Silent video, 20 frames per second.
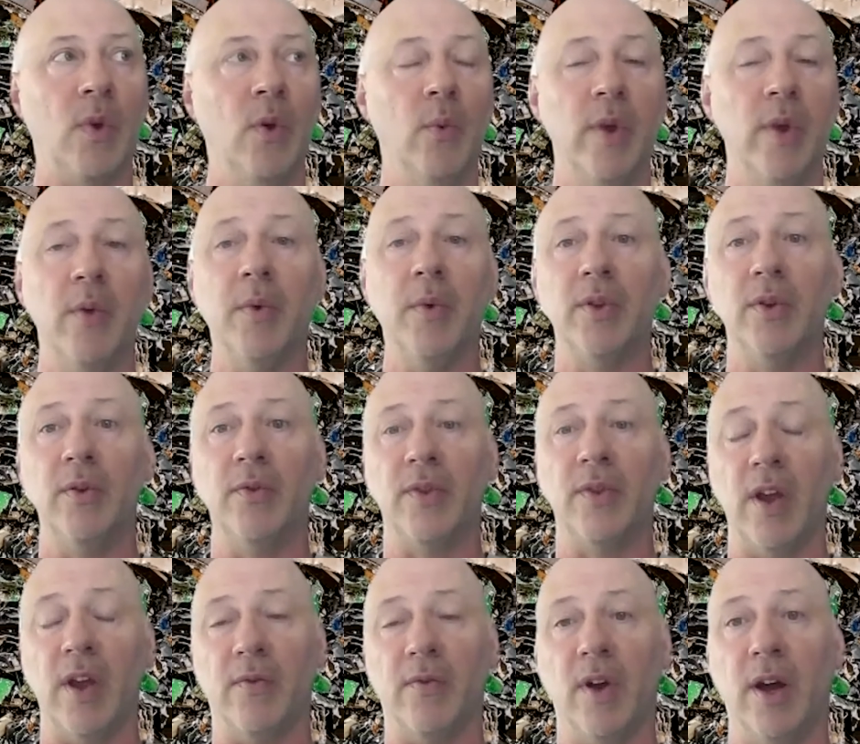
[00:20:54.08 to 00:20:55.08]
We will do
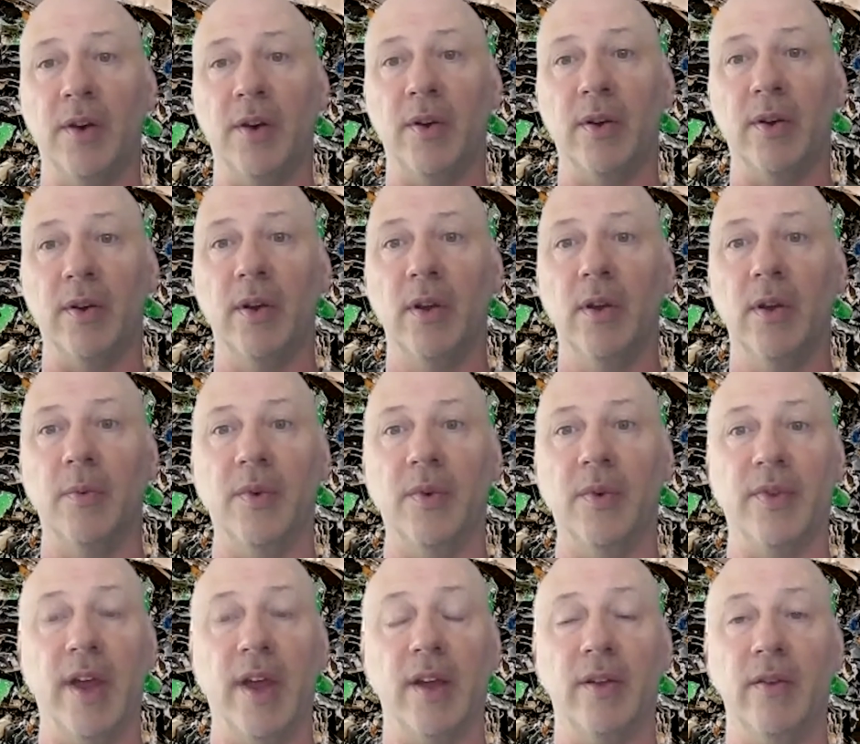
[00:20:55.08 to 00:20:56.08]
several hundred
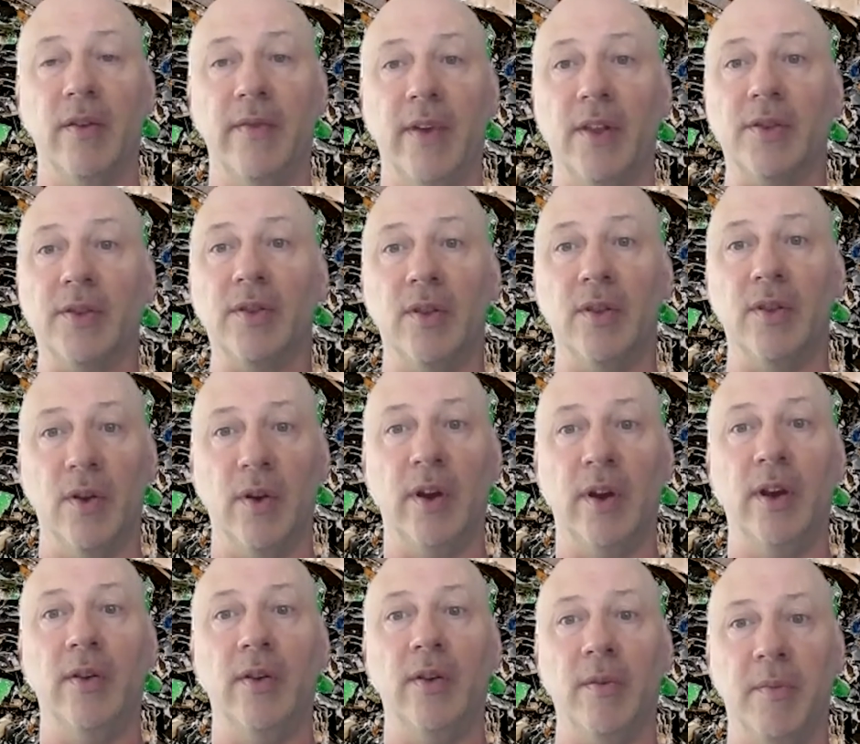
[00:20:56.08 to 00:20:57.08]
recycling events
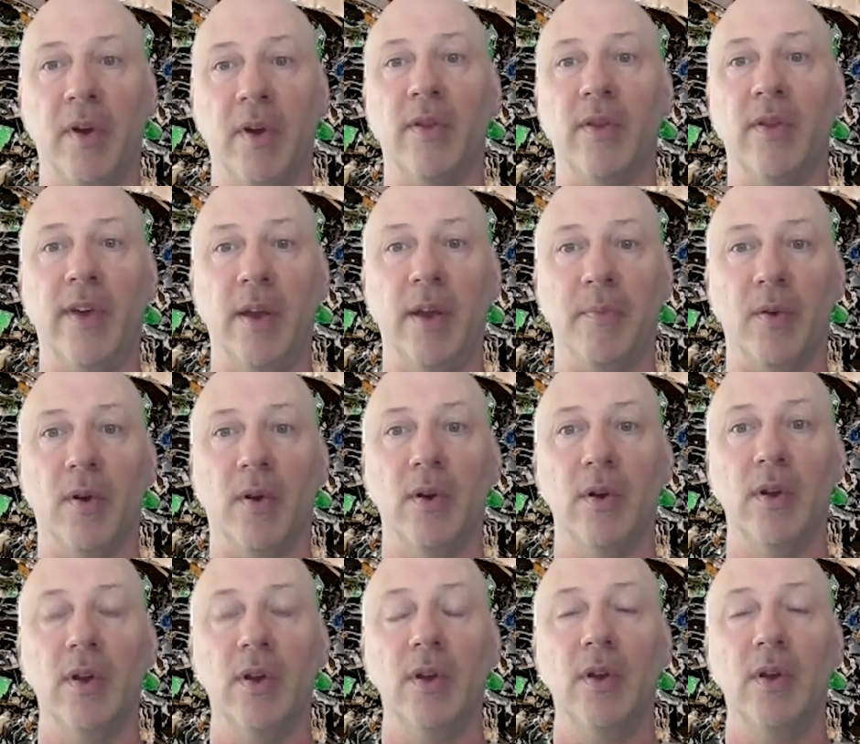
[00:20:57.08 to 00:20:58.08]
during the month of April.
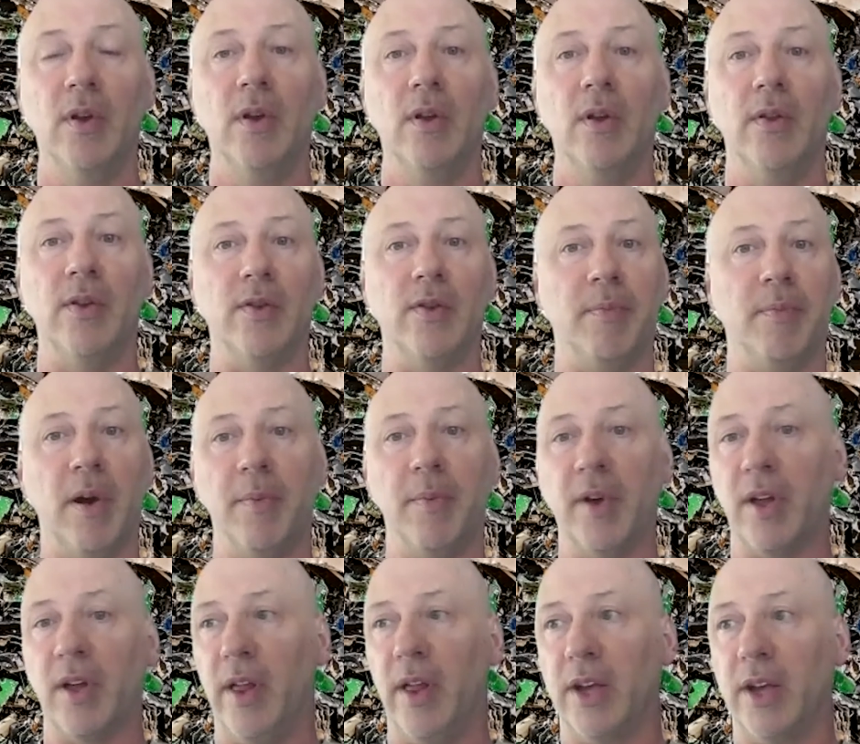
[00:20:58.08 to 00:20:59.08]
These are
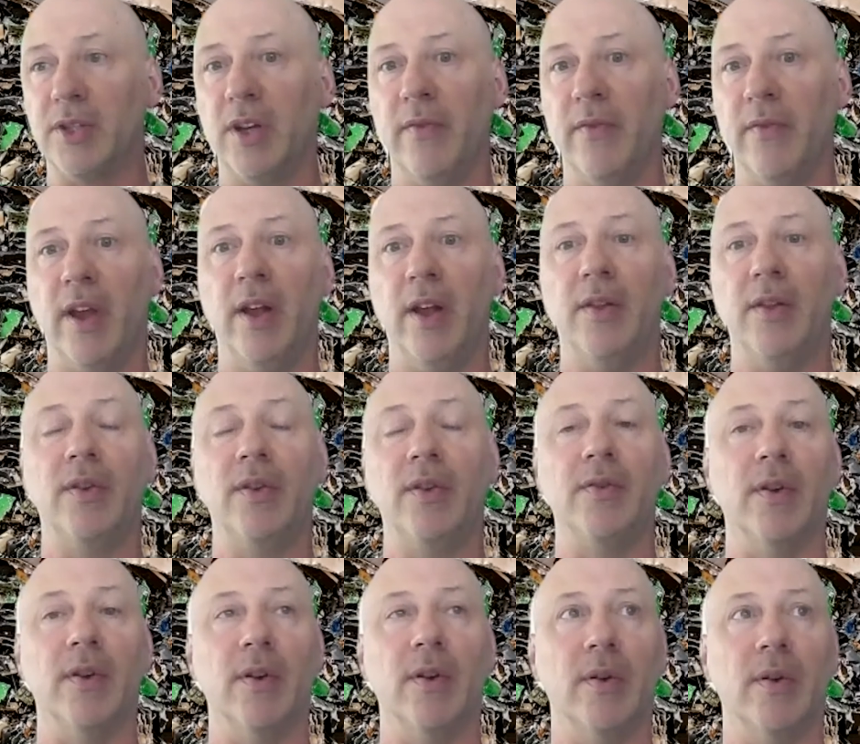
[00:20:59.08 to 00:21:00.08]
public collection events. These
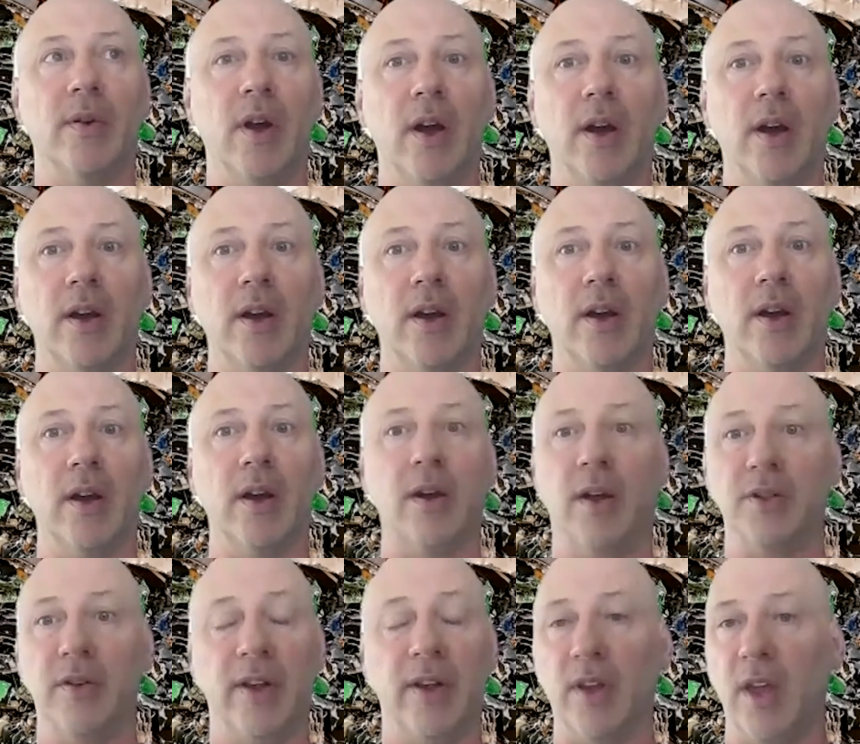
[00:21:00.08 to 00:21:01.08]
are collection
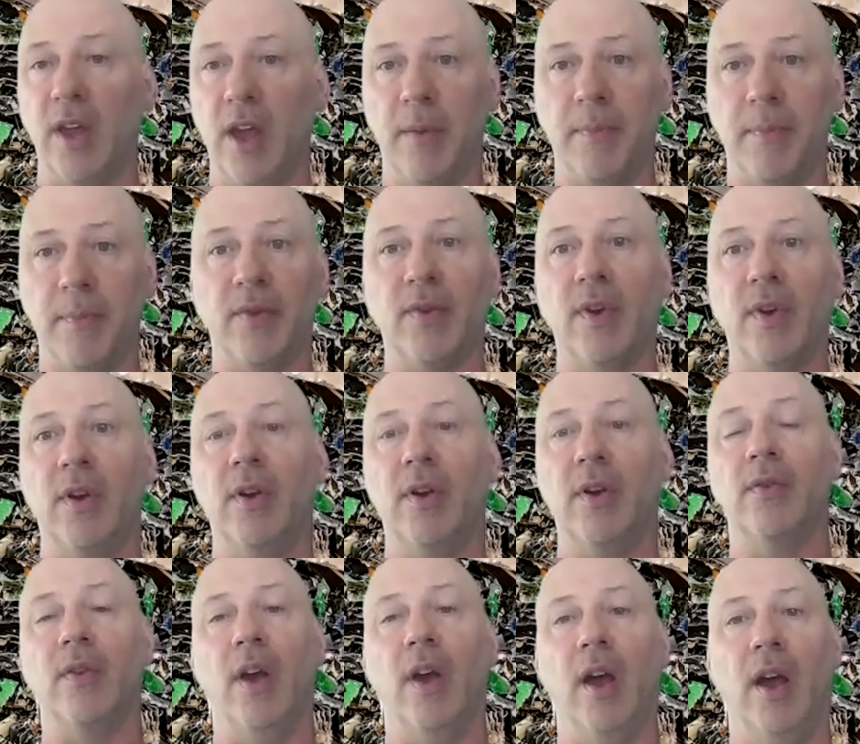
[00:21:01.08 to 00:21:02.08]
events at
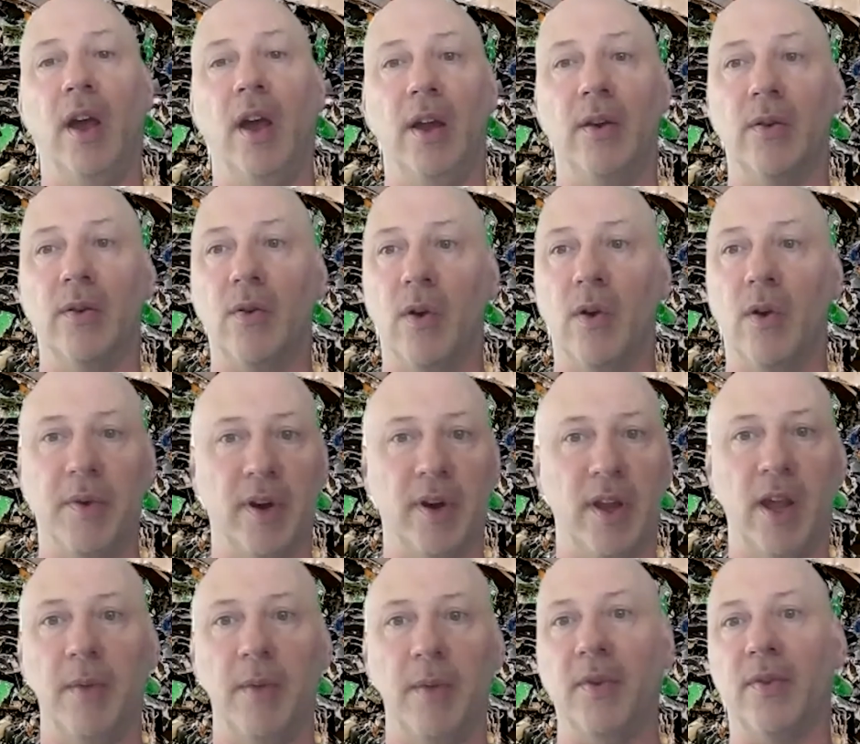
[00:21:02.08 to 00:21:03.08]
campuses, at corporate
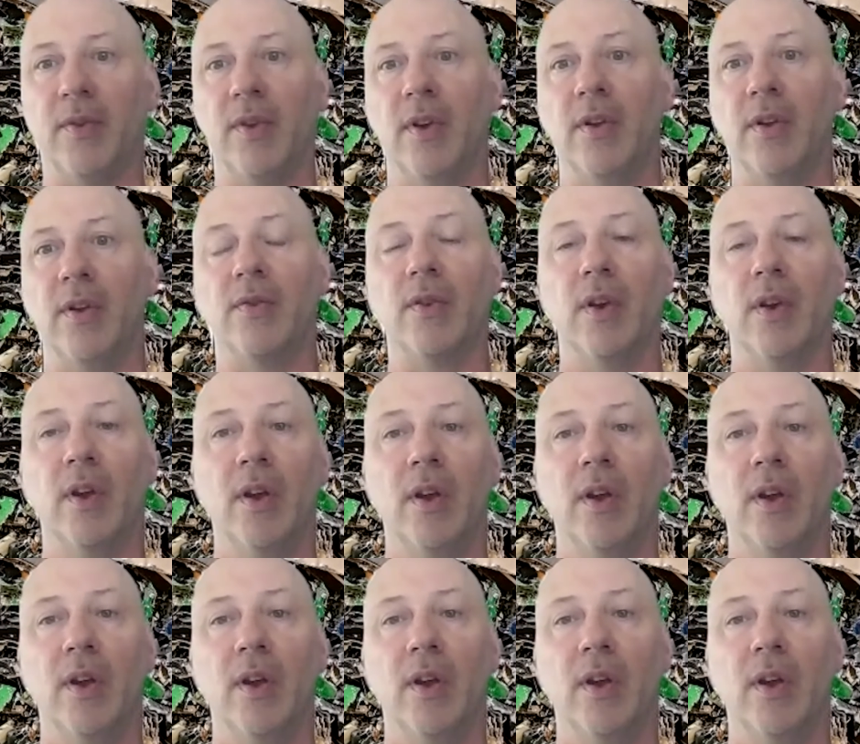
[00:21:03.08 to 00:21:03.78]
campuses,